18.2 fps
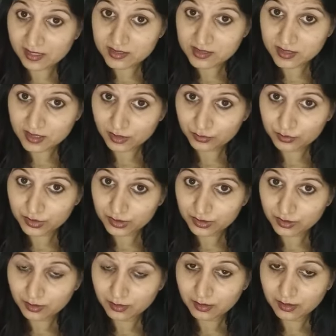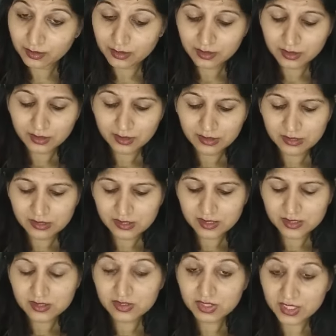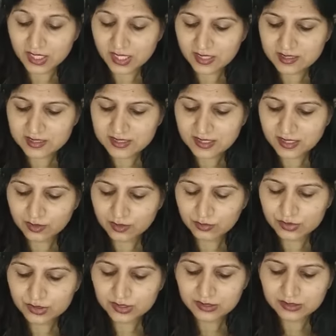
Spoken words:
sound, GR sound